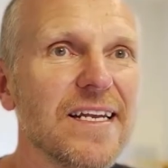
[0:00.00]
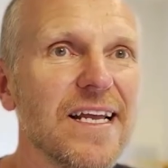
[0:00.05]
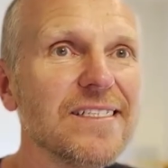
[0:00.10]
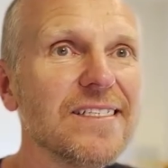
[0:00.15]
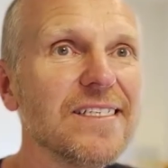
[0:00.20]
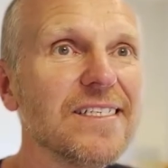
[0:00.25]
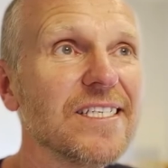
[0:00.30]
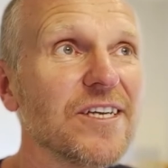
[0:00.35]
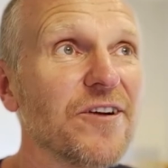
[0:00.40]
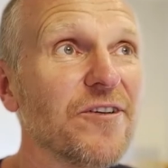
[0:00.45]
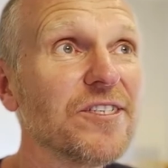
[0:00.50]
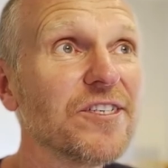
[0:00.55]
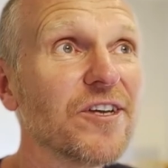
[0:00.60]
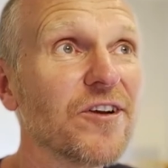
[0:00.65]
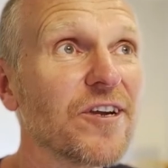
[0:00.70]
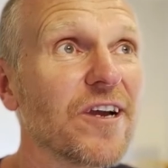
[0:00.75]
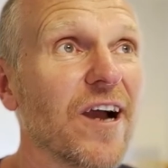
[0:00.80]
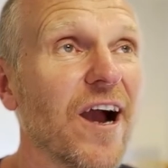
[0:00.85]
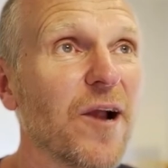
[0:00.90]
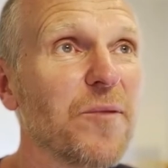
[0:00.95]
necessary so
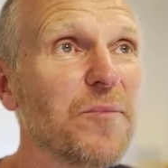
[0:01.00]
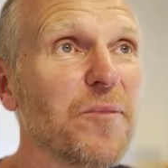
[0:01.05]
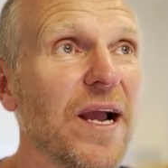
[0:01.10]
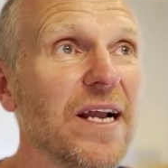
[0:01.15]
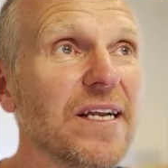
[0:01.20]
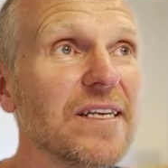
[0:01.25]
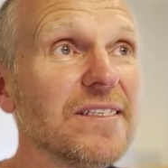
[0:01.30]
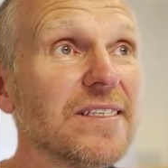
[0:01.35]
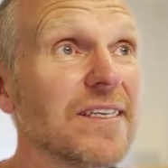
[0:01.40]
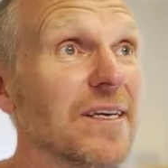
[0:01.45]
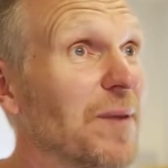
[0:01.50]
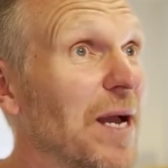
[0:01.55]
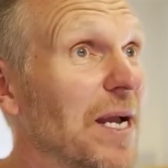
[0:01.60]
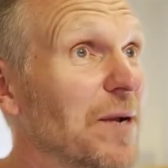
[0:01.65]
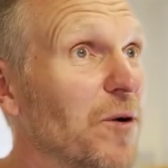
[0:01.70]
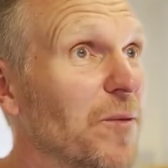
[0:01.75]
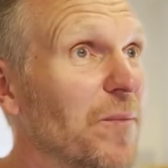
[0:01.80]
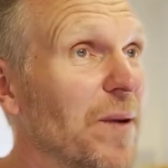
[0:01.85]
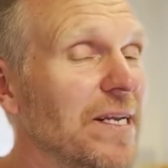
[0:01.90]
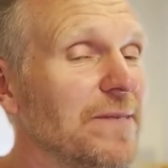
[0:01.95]
chiropractors can
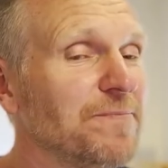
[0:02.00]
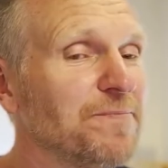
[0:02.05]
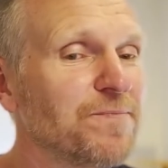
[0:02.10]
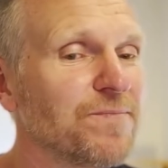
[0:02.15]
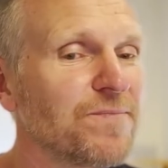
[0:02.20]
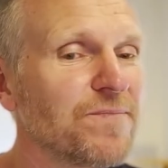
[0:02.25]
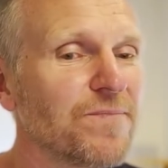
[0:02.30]
make more money,